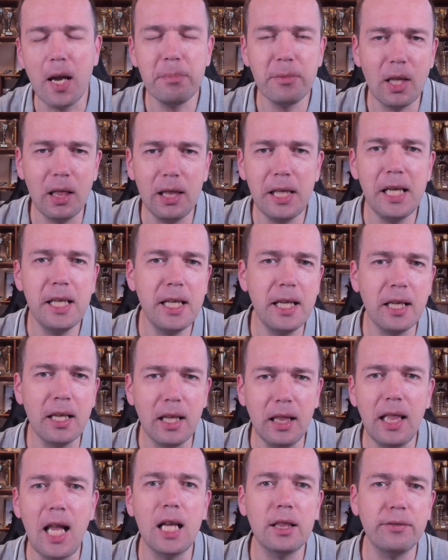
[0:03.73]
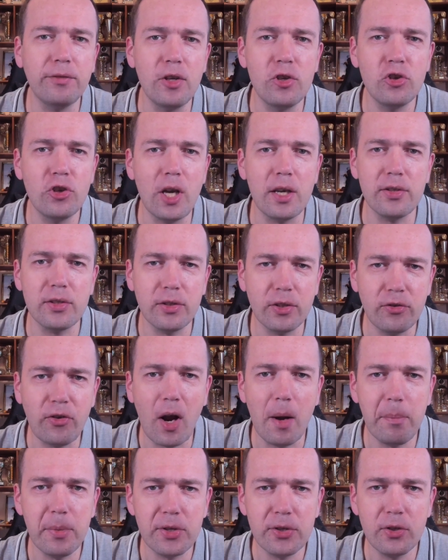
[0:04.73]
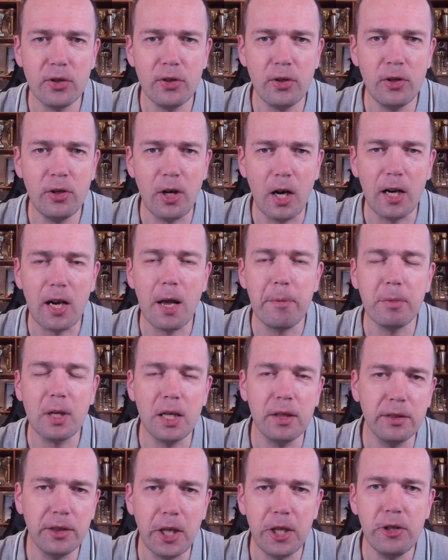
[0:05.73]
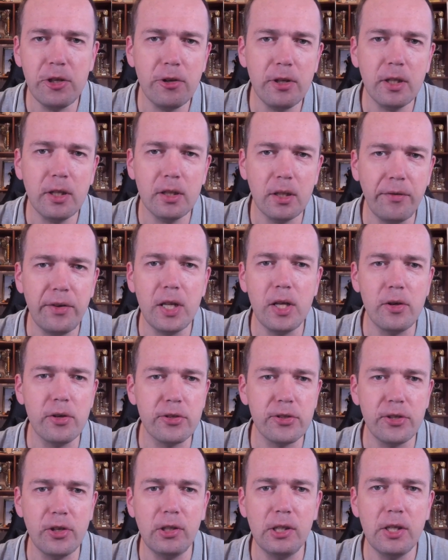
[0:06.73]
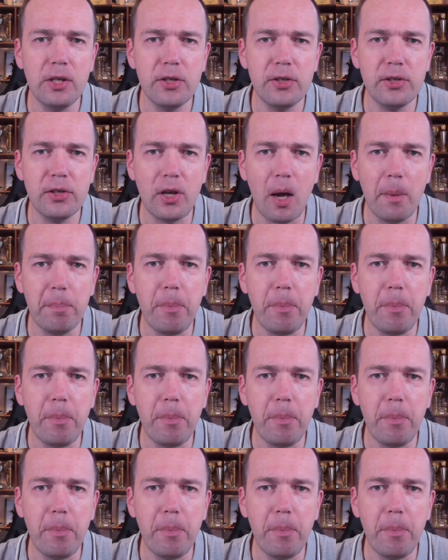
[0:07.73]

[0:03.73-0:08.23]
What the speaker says: I'm the leading Latvian chess grandmaster and I'm continuing the video series